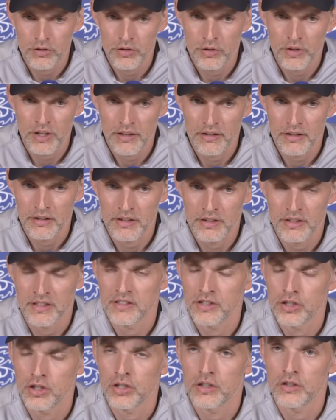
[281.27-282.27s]
together the
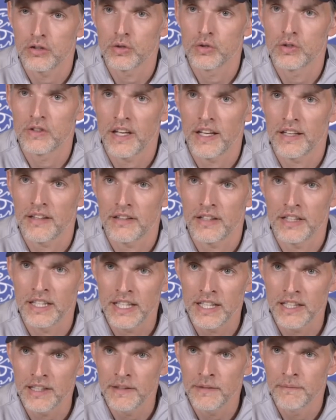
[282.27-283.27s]
decision to take the
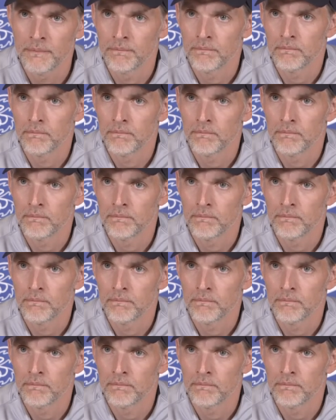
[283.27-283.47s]
knee.